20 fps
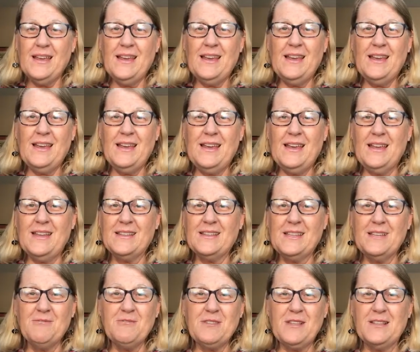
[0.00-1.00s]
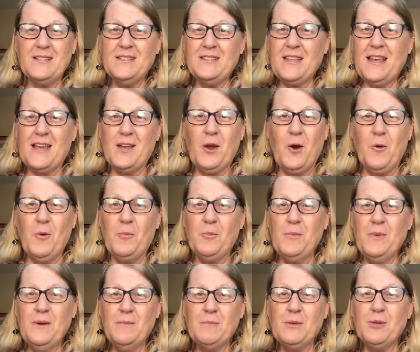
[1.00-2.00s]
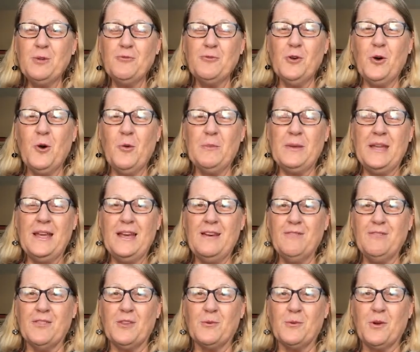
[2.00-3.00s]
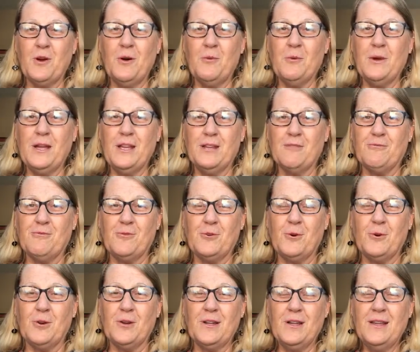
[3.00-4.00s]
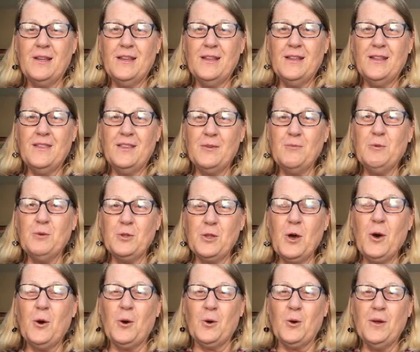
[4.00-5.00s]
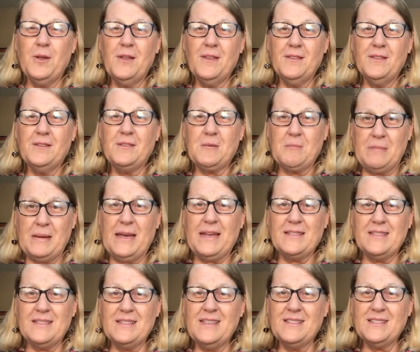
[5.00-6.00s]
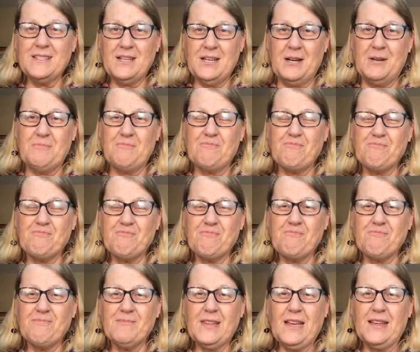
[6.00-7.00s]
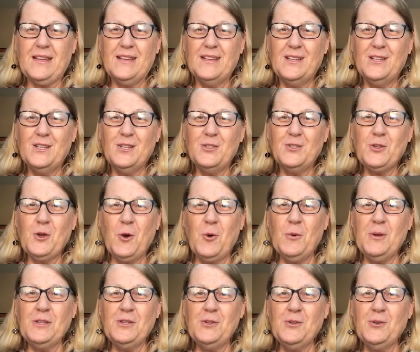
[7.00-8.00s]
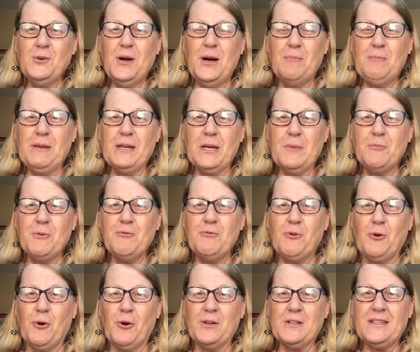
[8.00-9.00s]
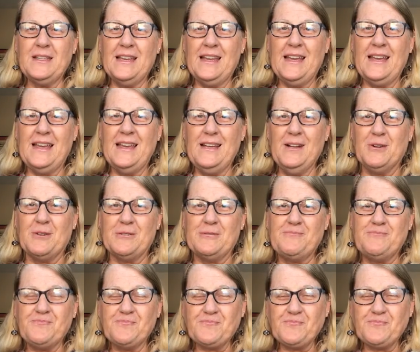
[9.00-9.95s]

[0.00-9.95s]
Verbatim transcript: and gives us that home, beautiful home in heaven that we're all waiting for, then we'll know that the best has come. So when you uh, pick up your fork today or